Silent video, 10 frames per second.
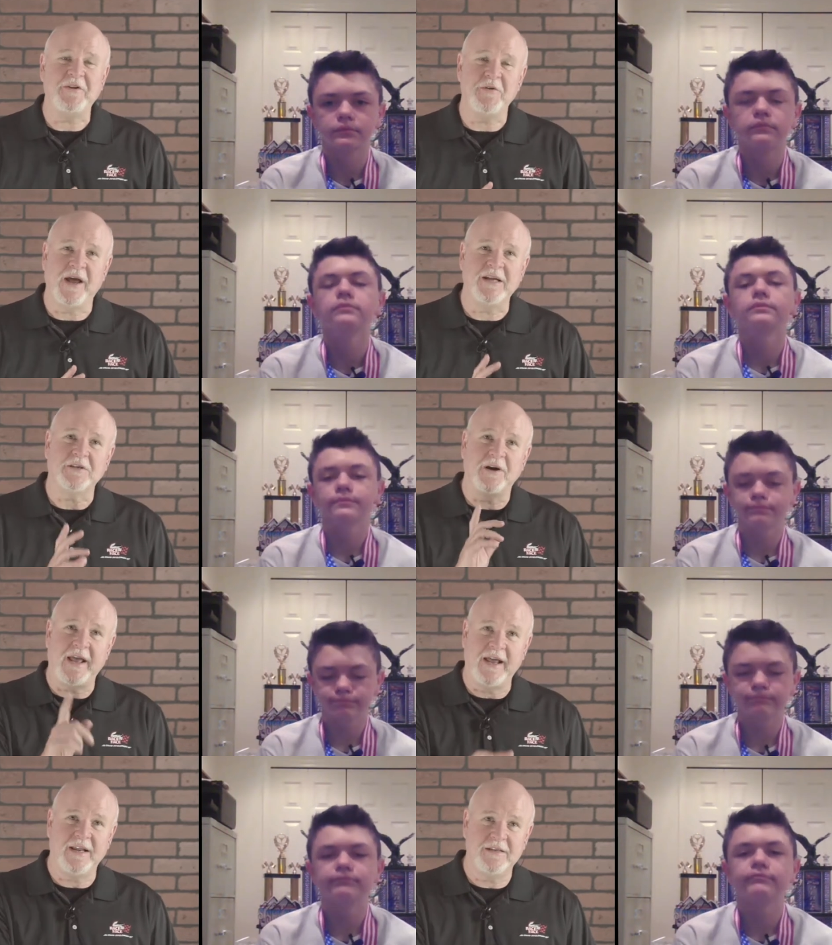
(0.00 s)
Speaker 1: you guys are
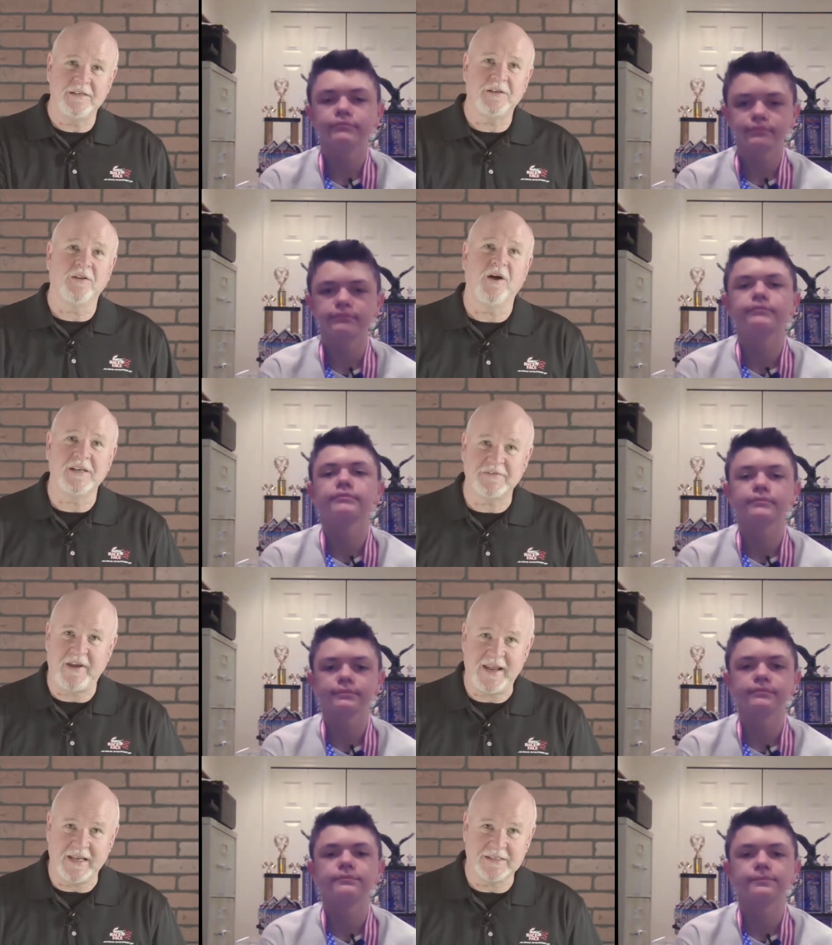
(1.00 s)
headed to Las
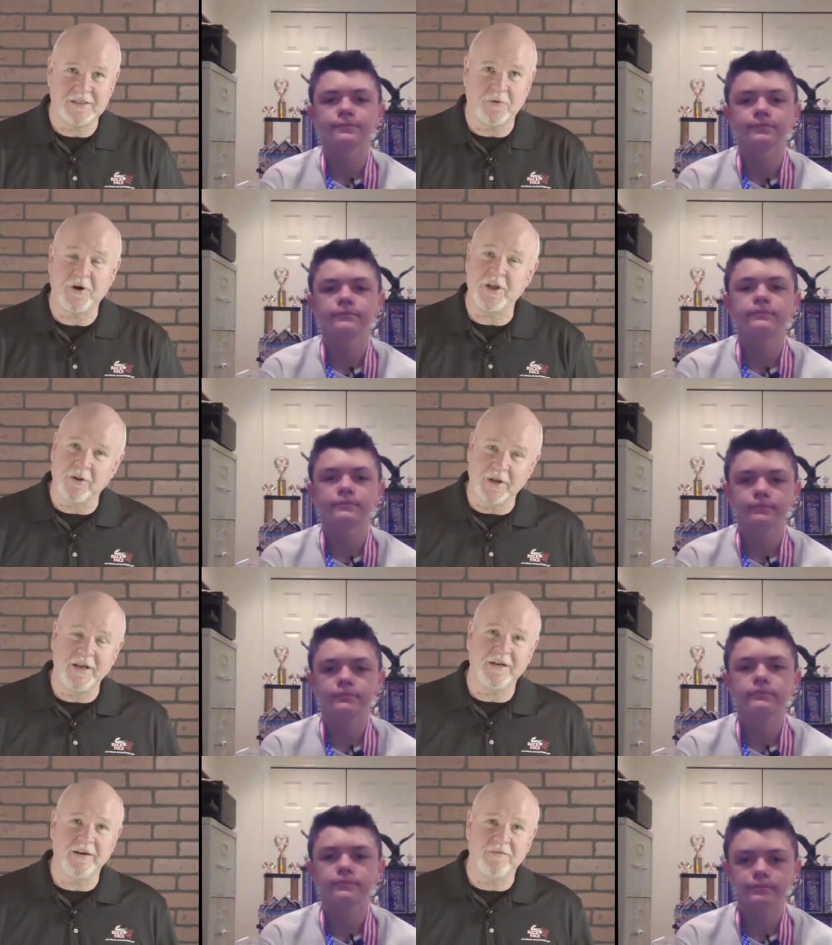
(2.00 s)
Vegas. So are you looking to,
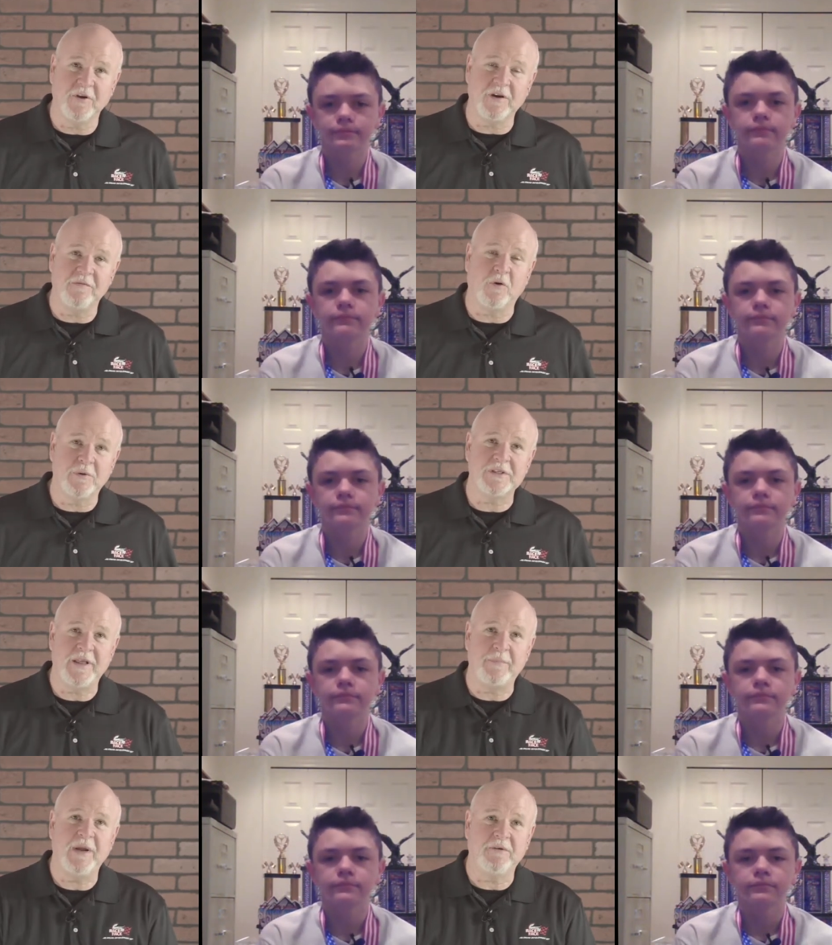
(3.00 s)
looking forward to
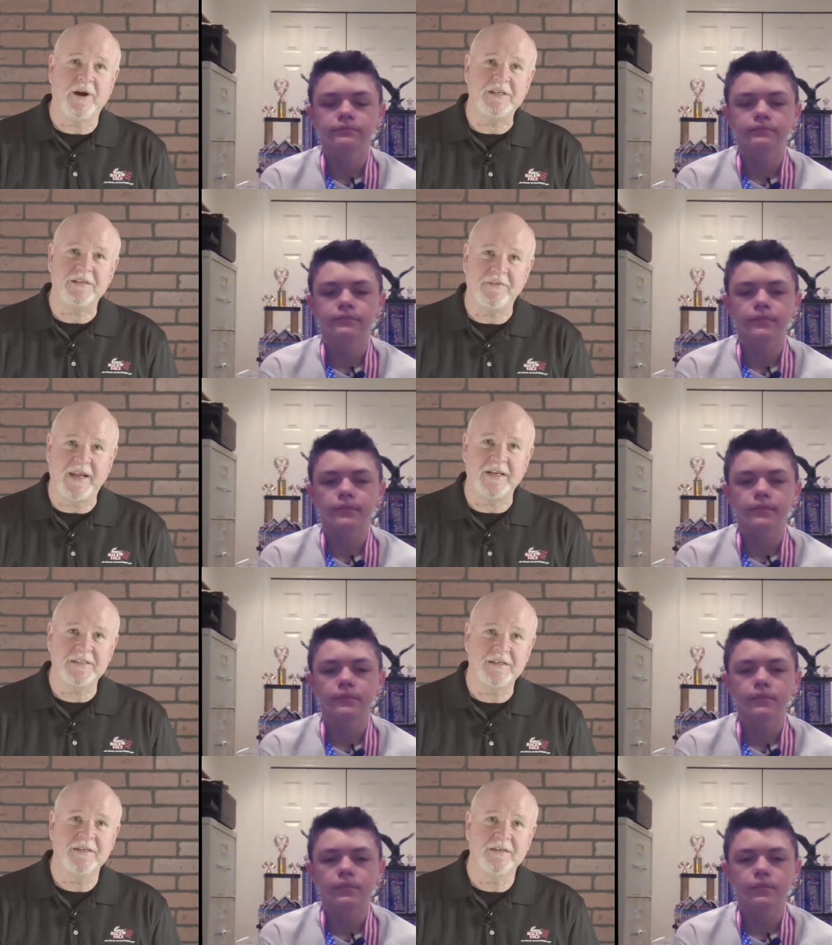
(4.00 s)
that big race in Vegas?
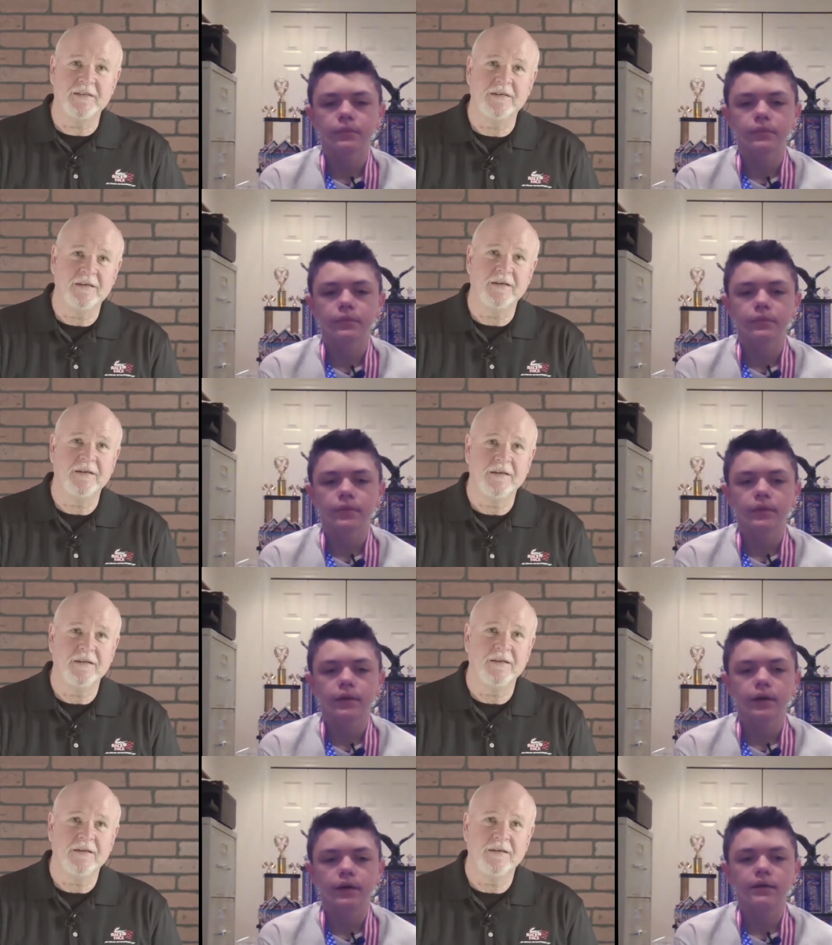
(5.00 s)

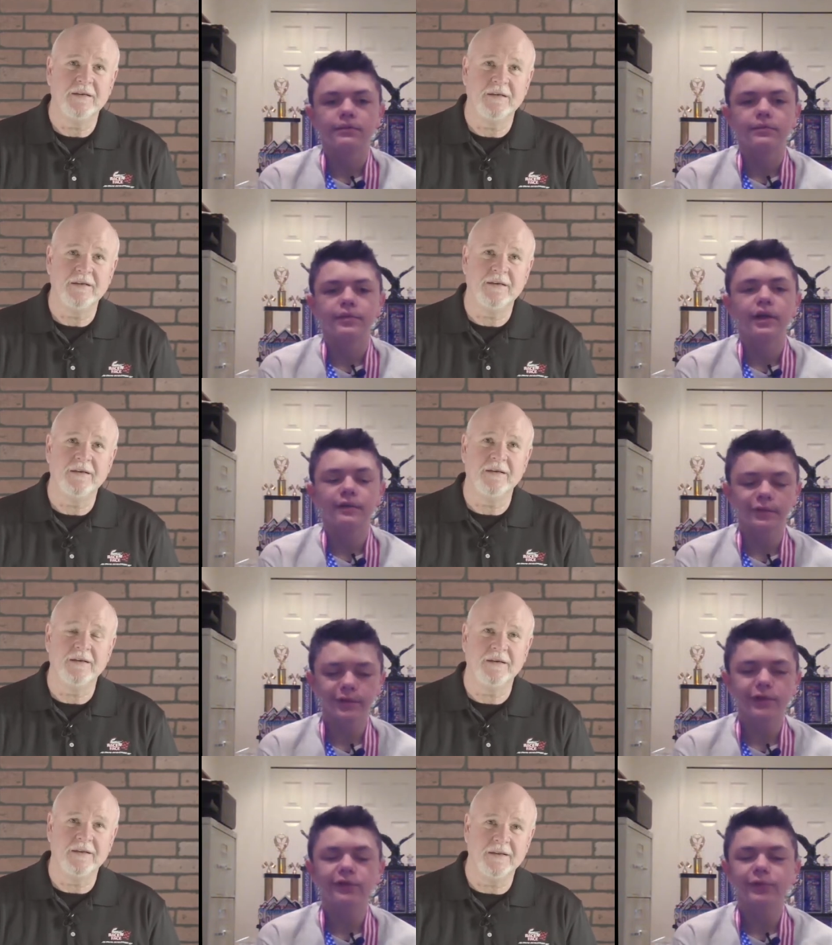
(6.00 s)
Speaker 2: I am
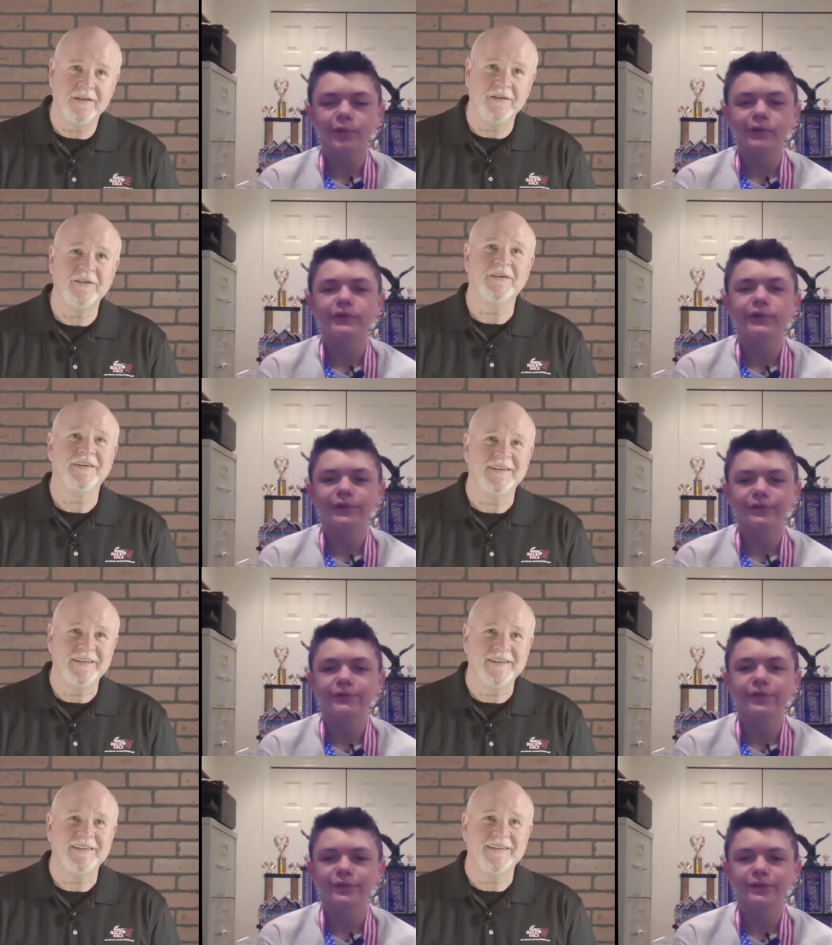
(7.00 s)
definitely looking forward to
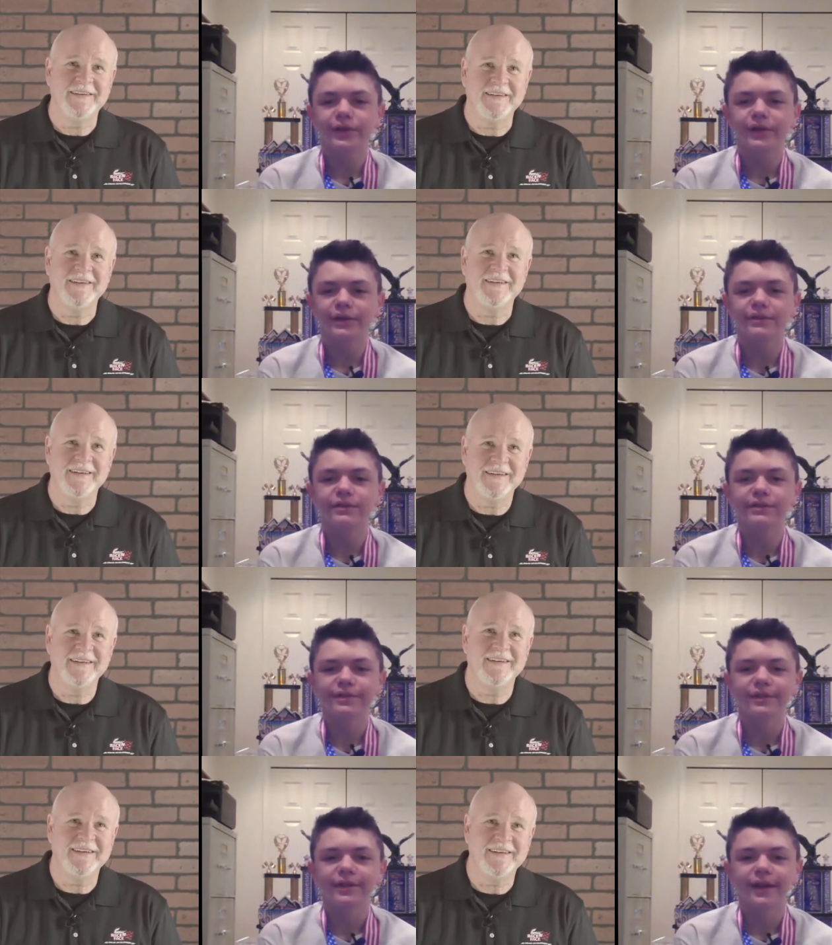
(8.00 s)
Las Vegas
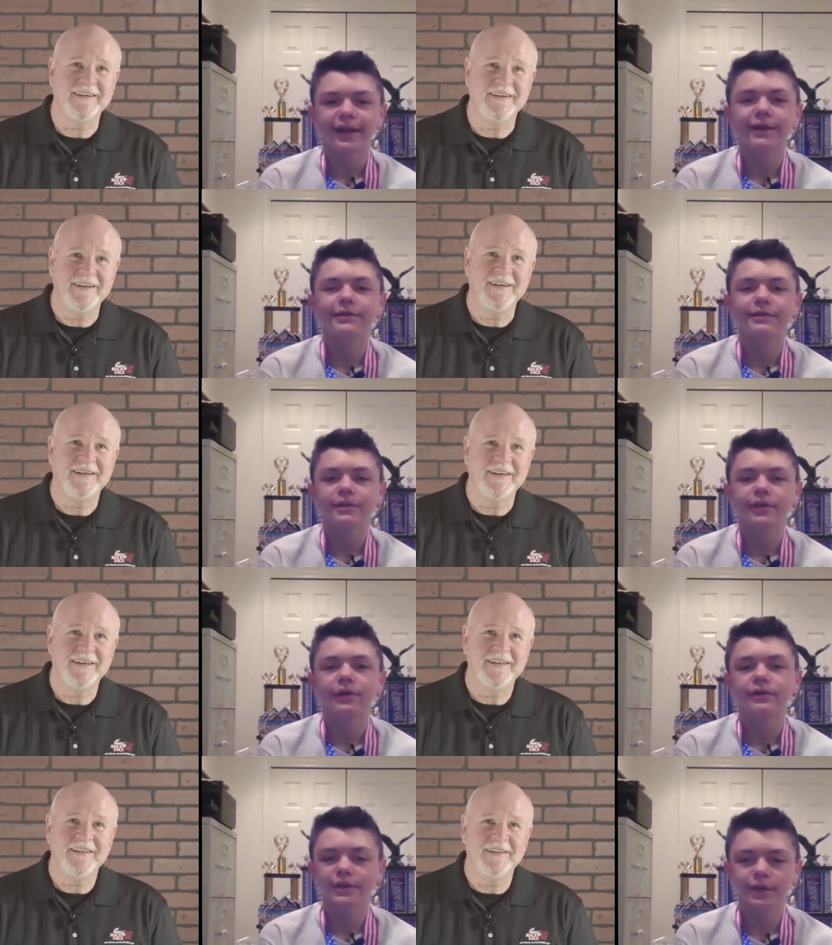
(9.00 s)
and
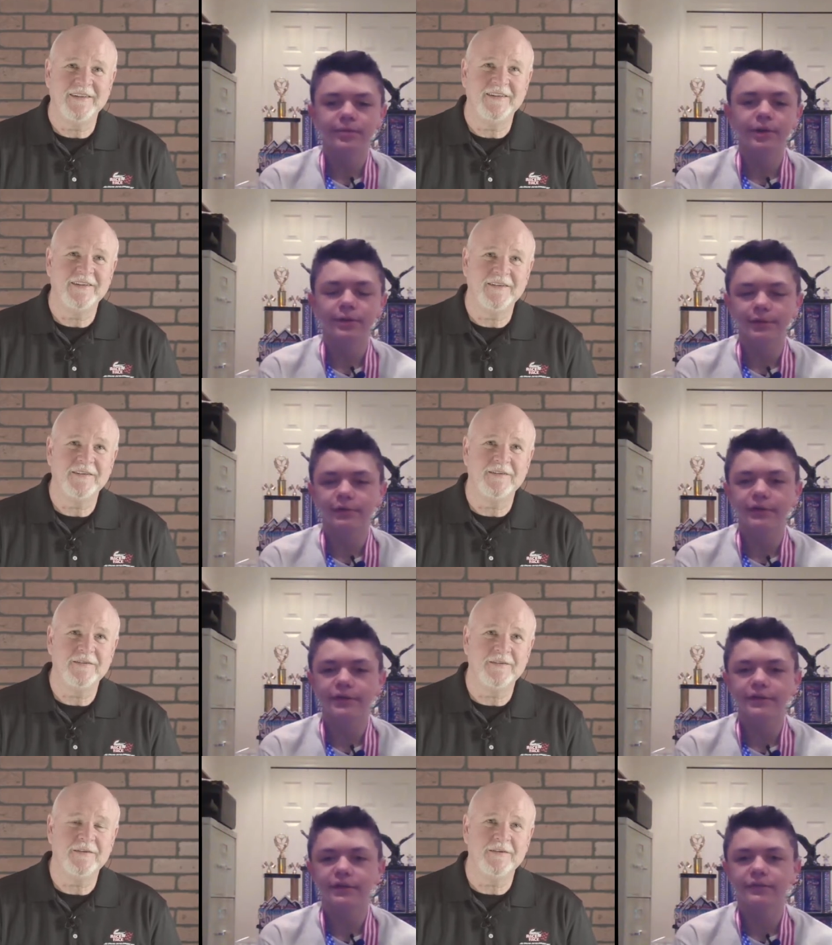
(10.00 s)
all the upcoming
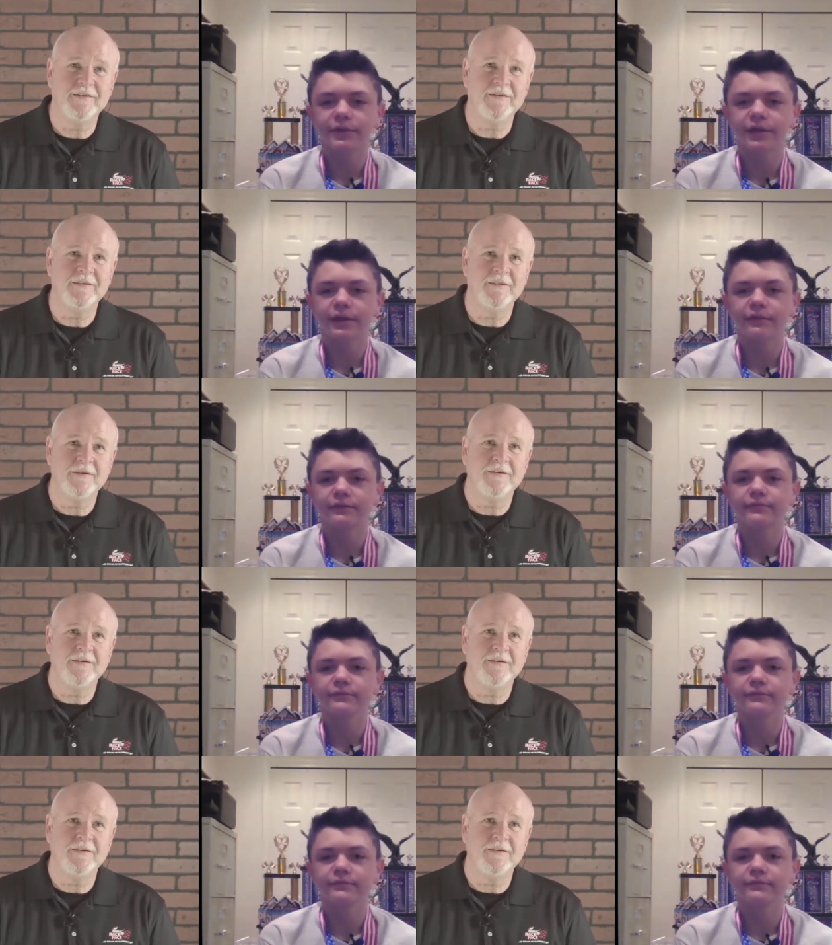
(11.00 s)
races after that.